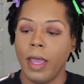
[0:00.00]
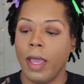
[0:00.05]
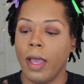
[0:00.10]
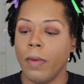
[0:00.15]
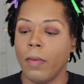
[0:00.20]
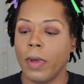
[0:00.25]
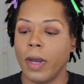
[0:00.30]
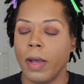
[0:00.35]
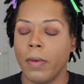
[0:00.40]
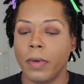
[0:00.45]

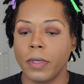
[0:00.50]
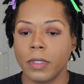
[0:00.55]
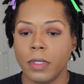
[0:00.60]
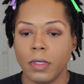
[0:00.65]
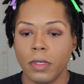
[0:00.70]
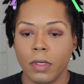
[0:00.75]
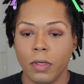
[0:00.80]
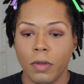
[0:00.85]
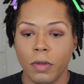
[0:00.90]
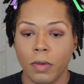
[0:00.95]
And what I want
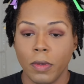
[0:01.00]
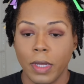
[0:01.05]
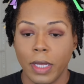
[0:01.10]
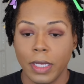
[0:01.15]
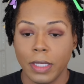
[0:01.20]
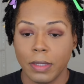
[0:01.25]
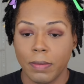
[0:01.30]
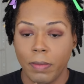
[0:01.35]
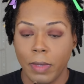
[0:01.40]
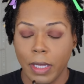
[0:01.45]
to do
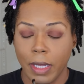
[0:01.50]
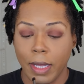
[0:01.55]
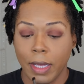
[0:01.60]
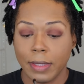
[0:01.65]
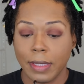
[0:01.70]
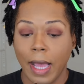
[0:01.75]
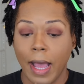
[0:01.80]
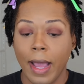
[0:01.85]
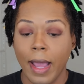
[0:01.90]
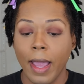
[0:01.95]
is
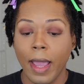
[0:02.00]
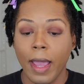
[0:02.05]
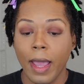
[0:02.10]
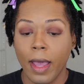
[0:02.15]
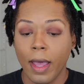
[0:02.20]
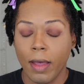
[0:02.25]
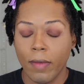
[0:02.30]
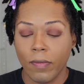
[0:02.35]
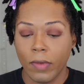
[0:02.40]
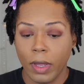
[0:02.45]
because I
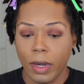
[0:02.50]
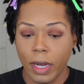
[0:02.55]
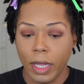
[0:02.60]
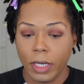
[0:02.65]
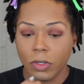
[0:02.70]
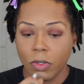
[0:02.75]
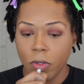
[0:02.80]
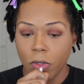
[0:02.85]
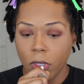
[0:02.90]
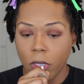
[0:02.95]
have a
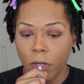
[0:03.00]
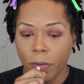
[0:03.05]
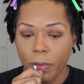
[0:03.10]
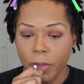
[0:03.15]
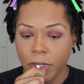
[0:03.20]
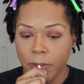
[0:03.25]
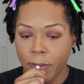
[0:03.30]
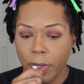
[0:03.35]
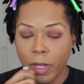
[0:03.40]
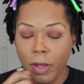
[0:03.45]
natural
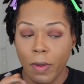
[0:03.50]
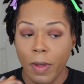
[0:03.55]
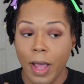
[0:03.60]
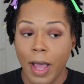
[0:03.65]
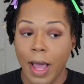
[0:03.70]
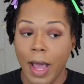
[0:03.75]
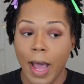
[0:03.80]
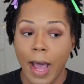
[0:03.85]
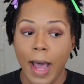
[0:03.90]
cupid's bow,